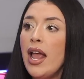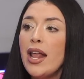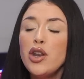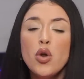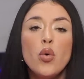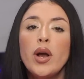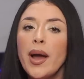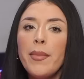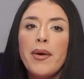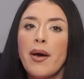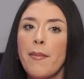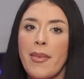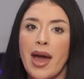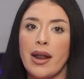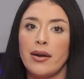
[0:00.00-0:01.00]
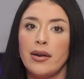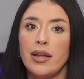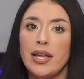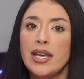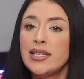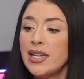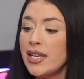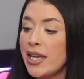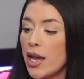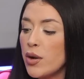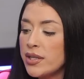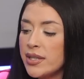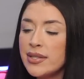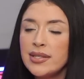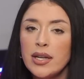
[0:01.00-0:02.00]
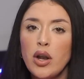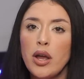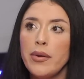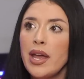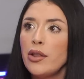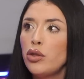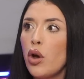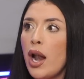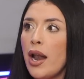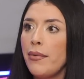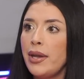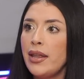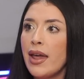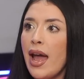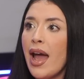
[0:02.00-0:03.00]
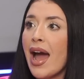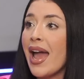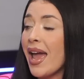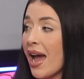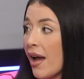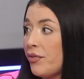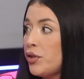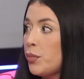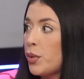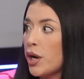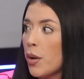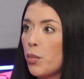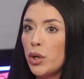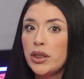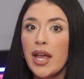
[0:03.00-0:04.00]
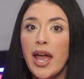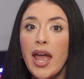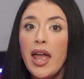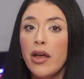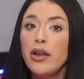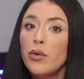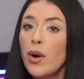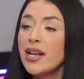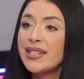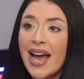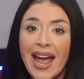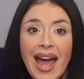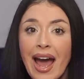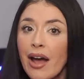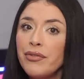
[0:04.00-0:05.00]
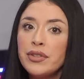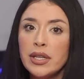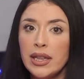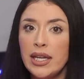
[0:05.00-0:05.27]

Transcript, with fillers: yeah. nunca me va a amar. Y si quiero este estilo de vida toda la vida, I have to put up with it. Otherwise, I have to